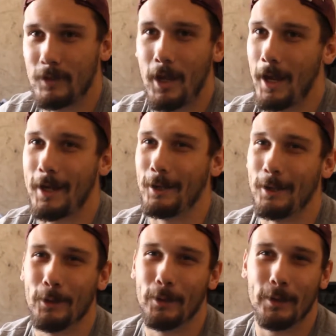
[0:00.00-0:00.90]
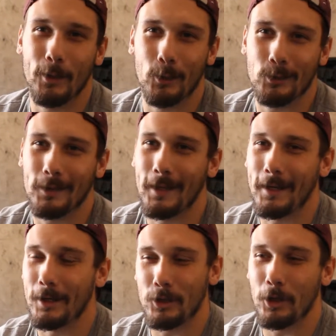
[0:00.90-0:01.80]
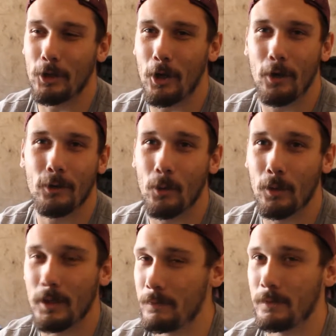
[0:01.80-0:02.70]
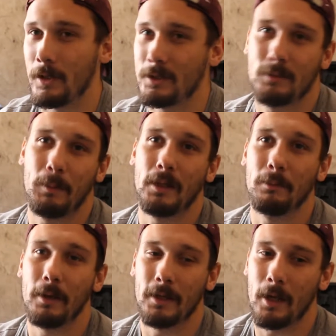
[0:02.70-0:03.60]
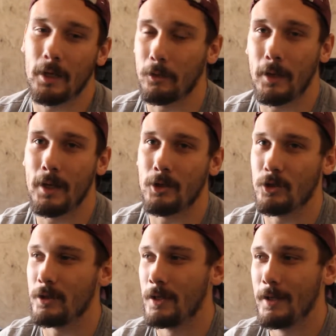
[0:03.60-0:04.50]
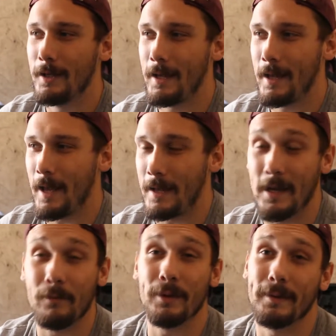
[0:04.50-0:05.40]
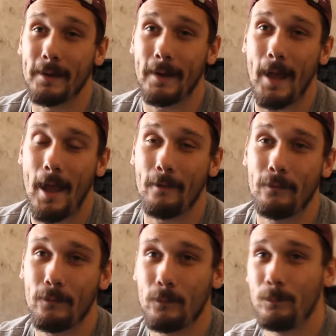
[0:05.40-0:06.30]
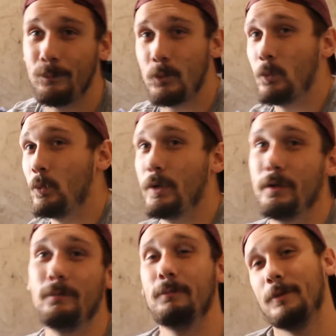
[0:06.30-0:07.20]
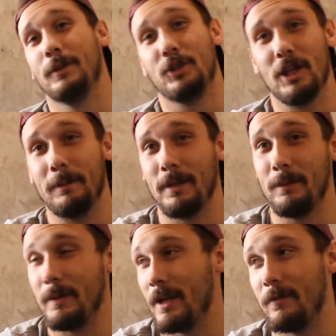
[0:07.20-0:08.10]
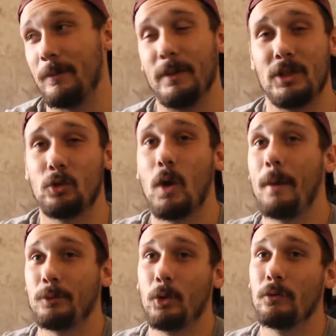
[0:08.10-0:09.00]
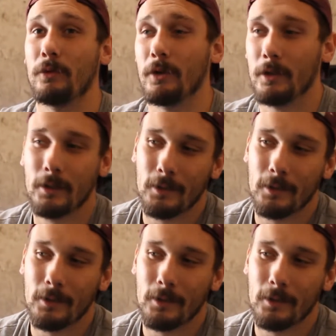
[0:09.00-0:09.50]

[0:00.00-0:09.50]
I could literally go to like a junkyard, or even let's spend the money on a crate engine, and everything that I have would legitimately be able to be swapped over.